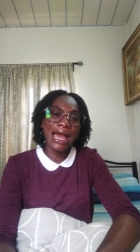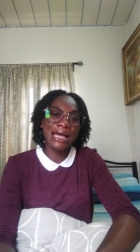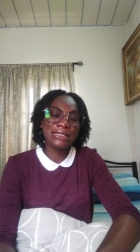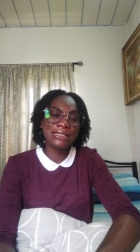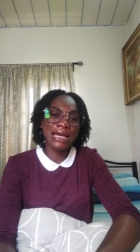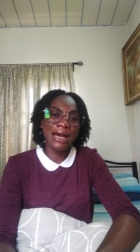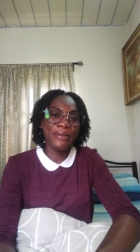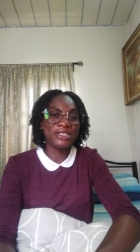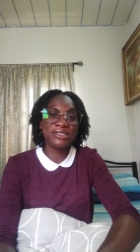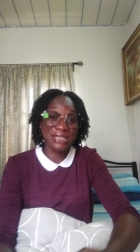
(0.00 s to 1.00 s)
And
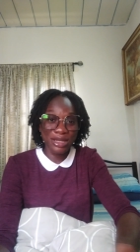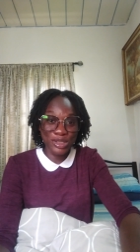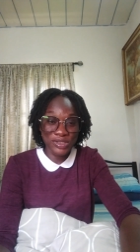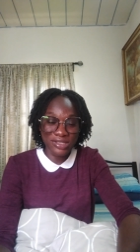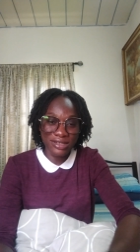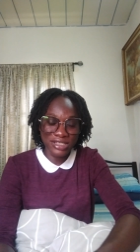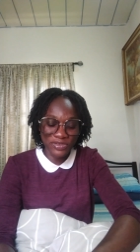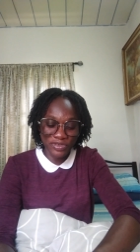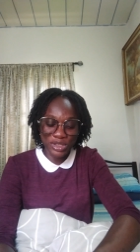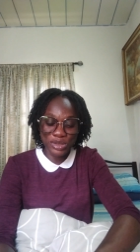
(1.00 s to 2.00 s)
um, I just decided to start
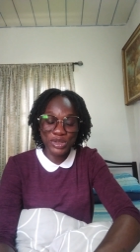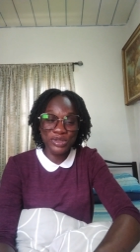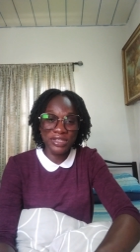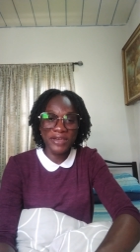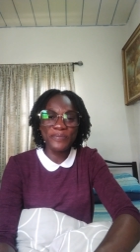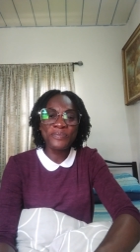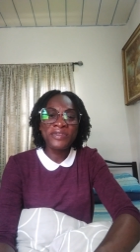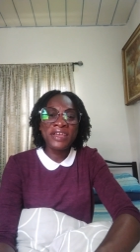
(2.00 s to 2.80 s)
this video today.